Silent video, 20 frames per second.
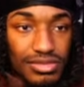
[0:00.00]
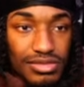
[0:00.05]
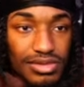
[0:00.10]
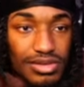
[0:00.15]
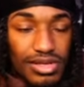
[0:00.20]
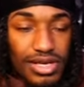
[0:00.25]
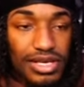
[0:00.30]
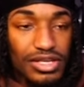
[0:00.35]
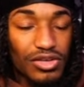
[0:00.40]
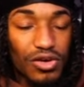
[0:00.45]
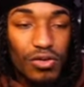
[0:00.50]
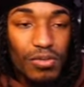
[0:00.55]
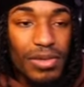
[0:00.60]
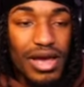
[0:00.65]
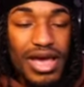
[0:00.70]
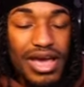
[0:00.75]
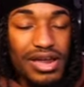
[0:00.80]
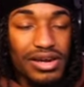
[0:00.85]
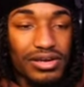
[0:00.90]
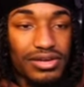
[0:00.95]
it don't
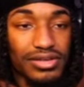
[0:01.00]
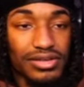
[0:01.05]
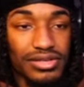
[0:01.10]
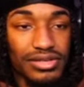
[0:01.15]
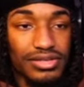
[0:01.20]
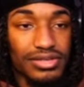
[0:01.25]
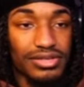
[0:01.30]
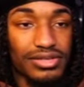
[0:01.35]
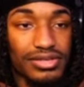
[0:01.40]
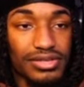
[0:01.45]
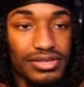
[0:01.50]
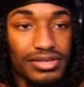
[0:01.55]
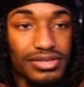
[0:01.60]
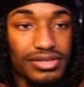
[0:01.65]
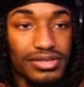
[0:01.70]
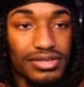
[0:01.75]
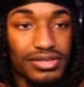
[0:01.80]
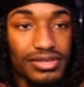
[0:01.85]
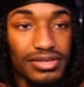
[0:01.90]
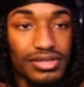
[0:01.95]
matter.
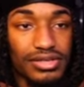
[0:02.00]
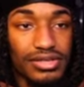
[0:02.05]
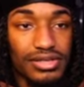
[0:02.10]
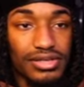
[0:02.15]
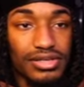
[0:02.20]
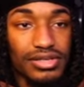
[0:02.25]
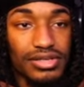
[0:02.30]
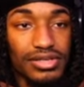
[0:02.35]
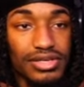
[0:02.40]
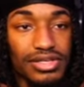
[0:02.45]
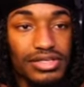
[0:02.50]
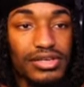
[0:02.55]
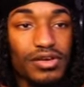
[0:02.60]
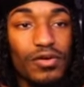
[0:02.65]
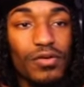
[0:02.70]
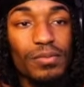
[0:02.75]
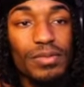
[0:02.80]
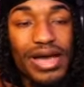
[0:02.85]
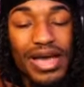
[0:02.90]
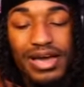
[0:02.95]
It
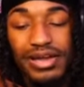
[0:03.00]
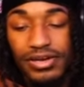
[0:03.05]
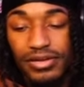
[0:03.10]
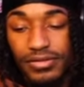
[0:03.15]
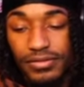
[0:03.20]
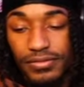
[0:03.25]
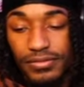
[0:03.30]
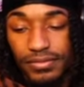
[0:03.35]
don't matter.